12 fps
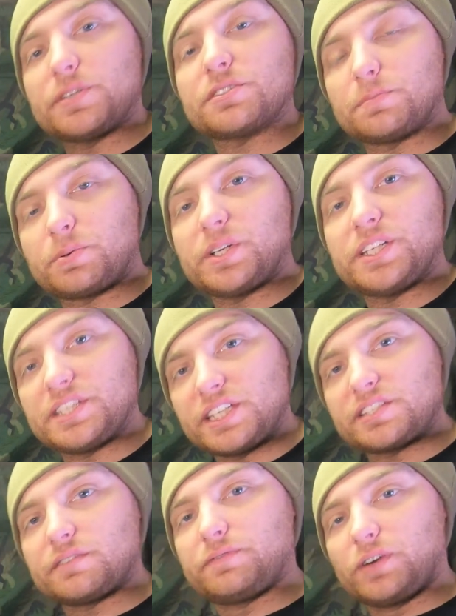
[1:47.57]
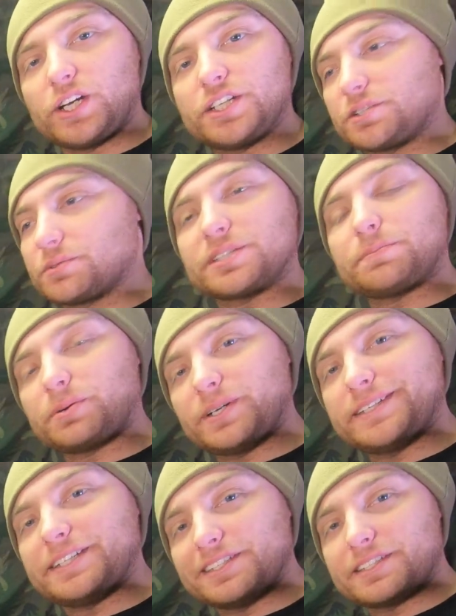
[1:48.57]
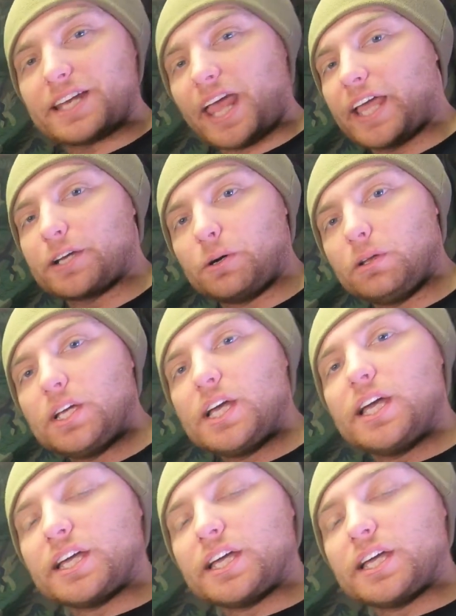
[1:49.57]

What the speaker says: me some pretty decent footage. It was a pretty decent angle,